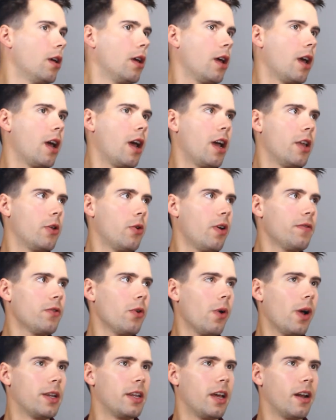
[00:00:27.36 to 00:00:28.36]
And you have to
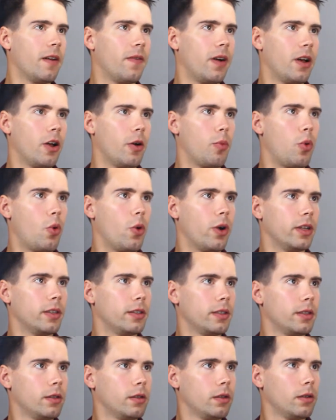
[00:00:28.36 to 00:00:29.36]
identify your
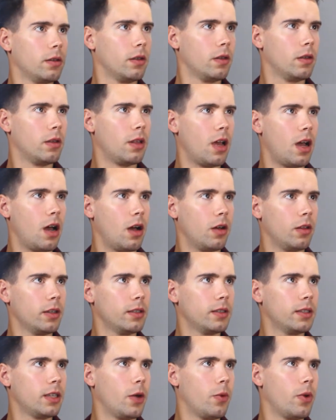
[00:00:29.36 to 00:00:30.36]
points. Now
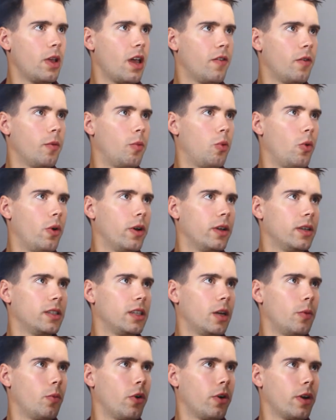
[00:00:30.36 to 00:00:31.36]
let's say we have a point
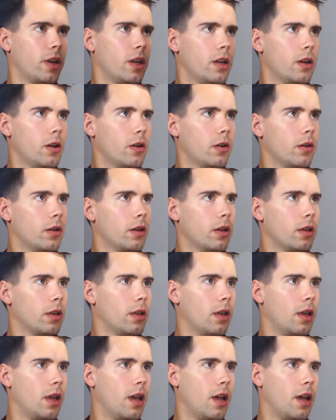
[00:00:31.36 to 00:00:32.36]
somewhere here
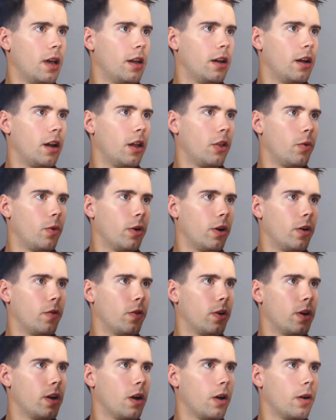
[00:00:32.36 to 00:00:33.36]
and another one over
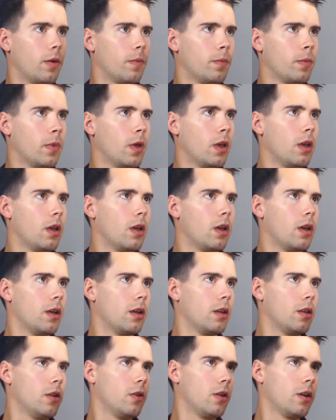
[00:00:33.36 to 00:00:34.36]
here
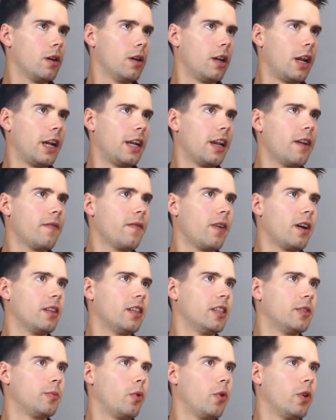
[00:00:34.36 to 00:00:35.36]
you can identify
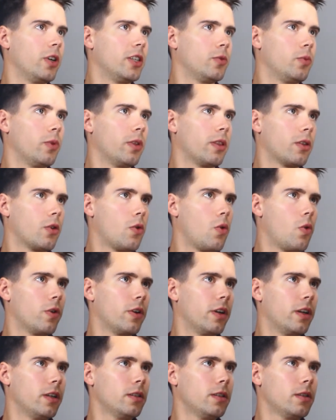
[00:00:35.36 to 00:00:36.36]
these points with
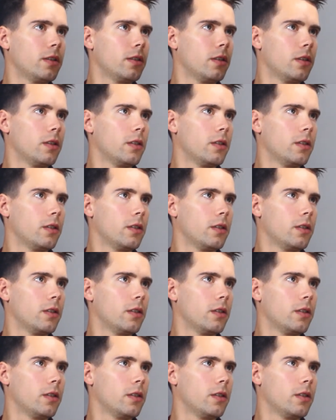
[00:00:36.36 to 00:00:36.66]
coordinates.